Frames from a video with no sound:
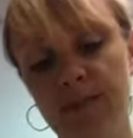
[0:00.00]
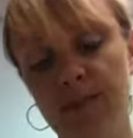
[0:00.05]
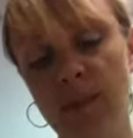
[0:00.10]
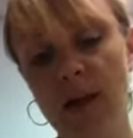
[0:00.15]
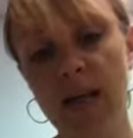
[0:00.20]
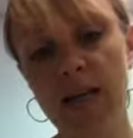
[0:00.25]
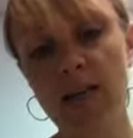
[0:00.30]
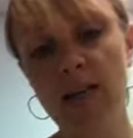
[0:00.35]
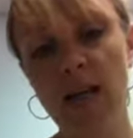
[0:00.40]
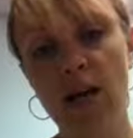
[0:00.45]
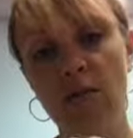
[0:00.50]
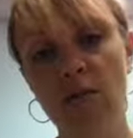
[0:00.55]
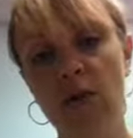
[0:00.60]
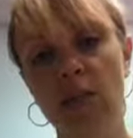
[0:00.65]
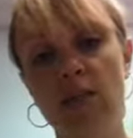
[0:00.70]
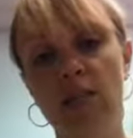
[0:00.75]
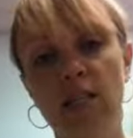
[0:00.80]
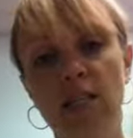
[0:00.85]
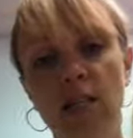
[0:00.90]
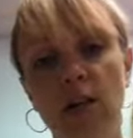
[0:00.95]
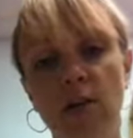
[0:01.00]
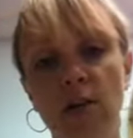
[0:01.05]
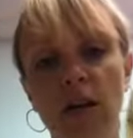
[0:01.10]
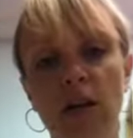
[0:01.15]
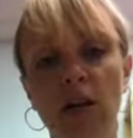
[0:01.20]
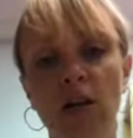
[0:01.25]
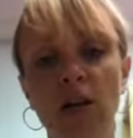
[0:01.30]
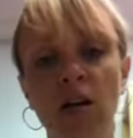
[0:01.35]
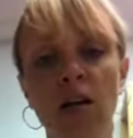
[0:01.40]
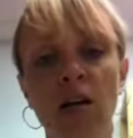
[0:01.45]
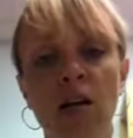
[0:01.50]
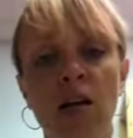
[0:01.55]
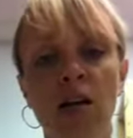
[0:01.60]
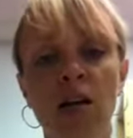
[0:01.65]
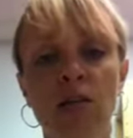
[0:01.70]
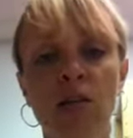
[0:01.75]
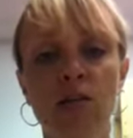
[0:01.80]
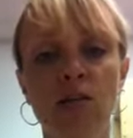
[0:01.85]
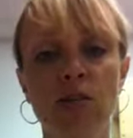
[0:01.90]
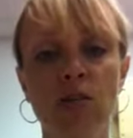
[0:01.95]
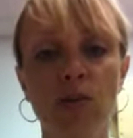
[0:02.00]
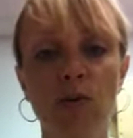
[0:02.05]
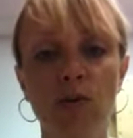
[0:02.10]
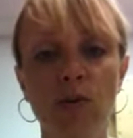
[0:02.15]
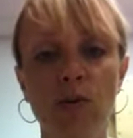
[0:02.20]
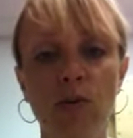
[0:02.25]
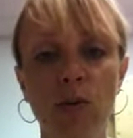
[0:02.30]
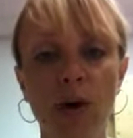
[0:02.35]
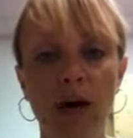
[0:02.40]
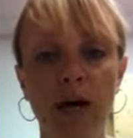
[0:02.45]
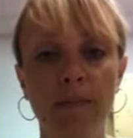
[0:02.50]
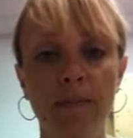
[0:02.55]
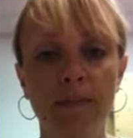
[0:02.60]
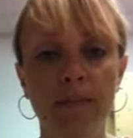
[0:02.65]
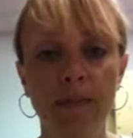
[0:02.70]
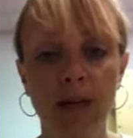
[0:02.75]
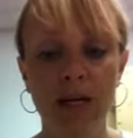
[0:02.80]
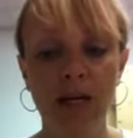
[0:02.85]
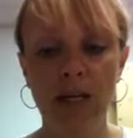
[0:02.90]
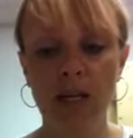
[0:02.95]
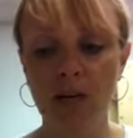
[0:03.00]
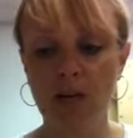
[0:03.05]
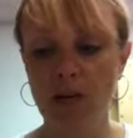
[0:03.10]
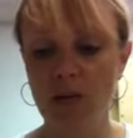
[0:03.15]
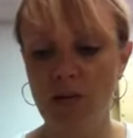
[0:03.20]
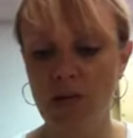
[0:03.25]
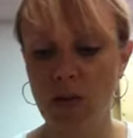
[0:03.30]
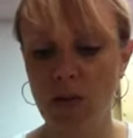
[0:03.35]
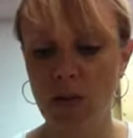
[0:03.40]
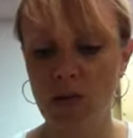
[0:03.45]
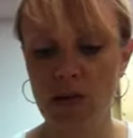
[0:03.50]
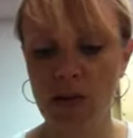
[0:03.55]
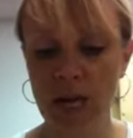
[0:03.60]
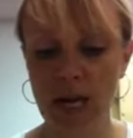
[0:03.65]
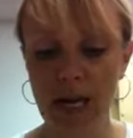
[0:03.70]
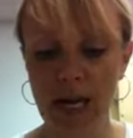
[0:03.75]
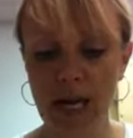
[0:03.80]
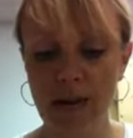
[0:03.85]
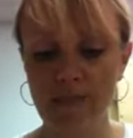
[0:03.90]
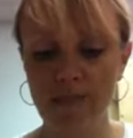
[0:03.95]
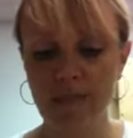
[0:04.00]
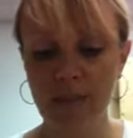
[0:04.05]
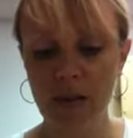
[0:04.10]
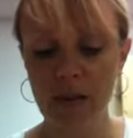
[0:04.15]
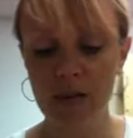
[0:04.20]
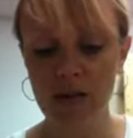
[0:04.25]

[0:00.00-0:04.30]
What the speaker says: my Xyron sticker maker to adhere those again.